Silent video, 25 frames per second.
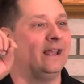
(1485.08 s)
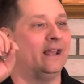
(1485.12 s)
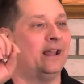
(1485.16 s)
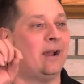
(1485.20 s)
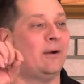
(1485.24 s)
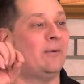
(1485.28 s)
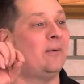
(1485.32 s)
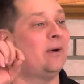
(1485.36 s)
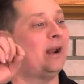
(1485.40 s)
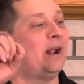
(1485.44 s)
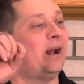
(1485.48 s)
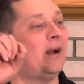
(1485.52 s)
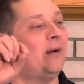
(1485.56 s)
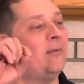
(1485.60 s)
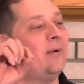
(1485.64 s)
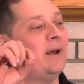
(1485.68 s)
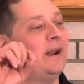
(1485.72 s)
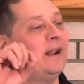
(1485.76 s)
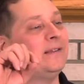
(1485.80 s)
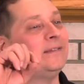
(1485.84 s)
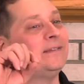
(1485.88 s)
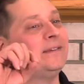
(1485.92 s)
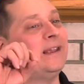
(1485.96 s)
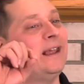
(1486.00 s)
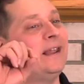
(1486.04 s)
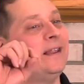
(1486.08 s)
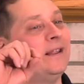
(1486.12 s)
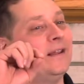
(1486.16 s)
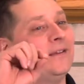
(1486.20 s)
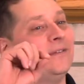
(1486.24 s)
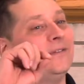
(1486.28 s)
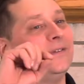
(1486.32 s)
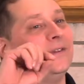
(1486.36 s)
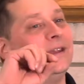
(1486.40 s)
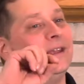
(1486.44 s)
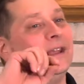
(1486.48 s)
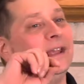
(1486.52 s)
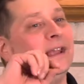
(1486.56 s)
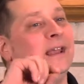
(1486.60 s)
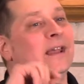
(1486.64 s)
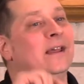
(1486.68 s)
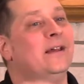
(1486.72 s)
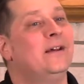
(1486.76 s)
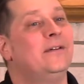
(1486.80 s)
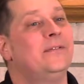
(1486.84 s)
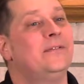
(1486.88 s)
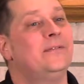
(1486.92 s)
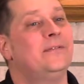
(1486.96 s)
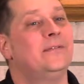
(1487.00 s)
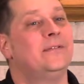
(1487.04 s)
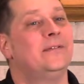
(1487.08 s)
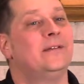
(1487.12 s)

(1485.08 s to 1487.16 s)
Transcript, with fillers: I want, I want to say this. If